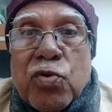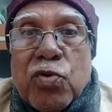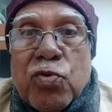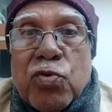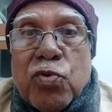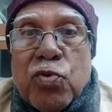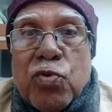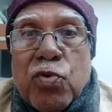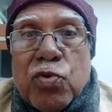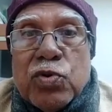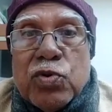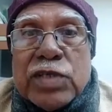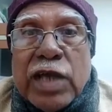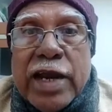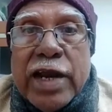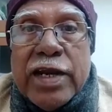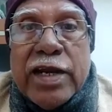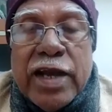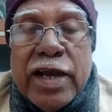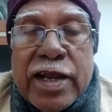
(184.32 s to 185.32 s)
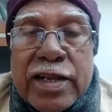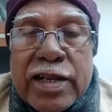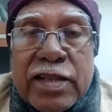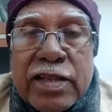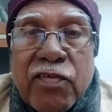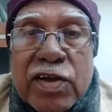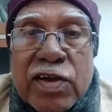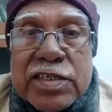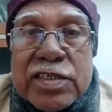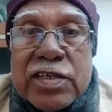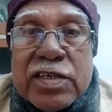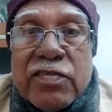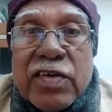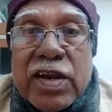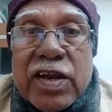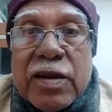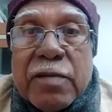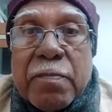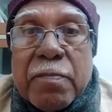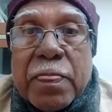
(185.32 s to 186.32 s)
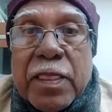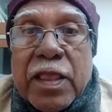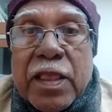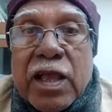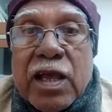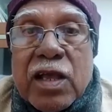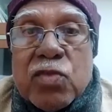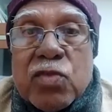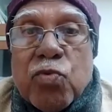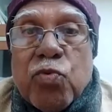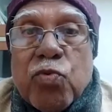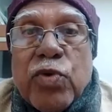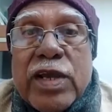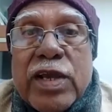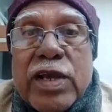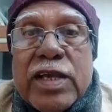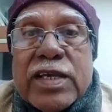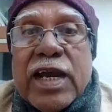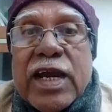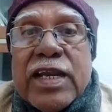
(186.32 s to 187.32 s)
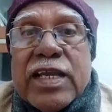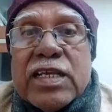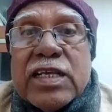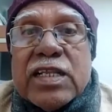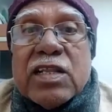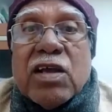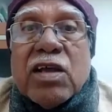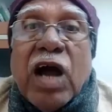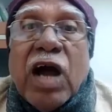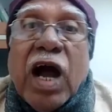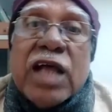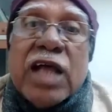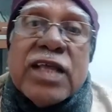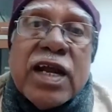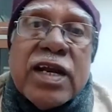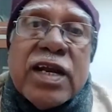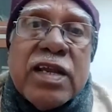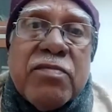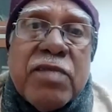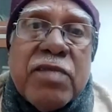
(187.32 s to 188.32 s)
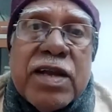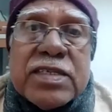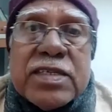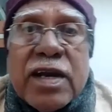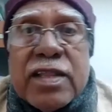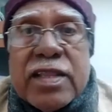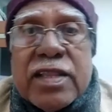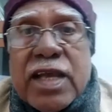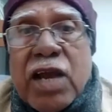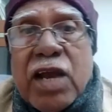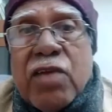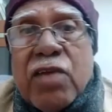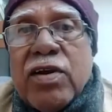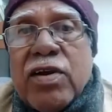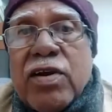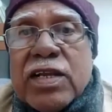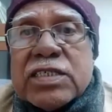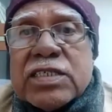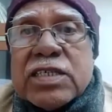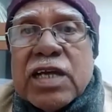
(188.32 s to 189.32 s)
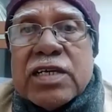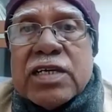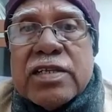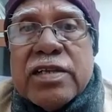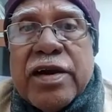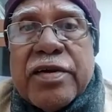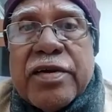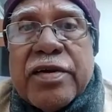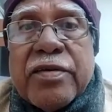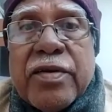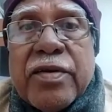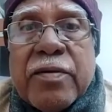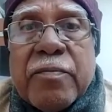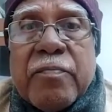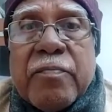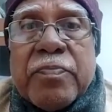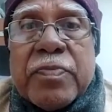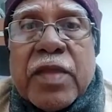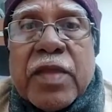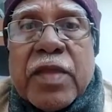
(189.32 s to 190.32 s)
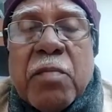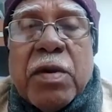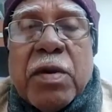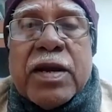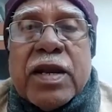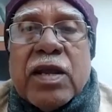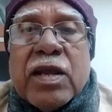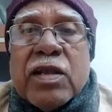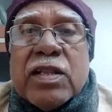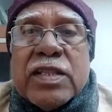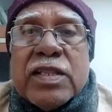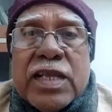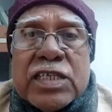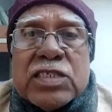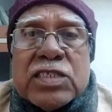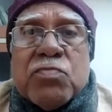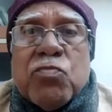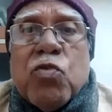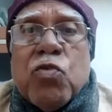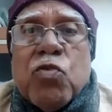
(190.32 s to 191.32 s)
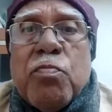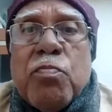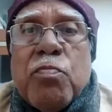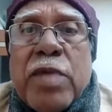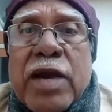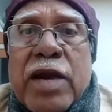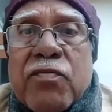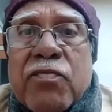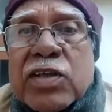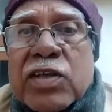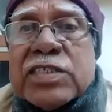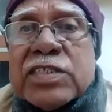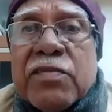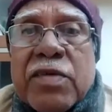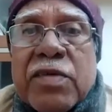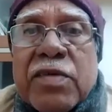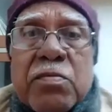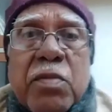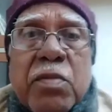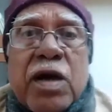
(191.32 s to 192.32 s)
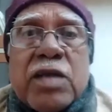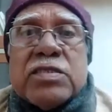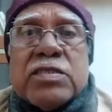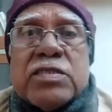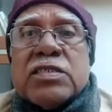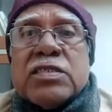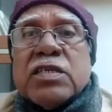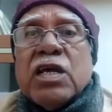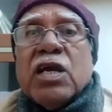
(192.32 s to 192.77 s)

to sideline the first demand. So we said if other demands are there, we'll discuss later. But this movement for 7 months,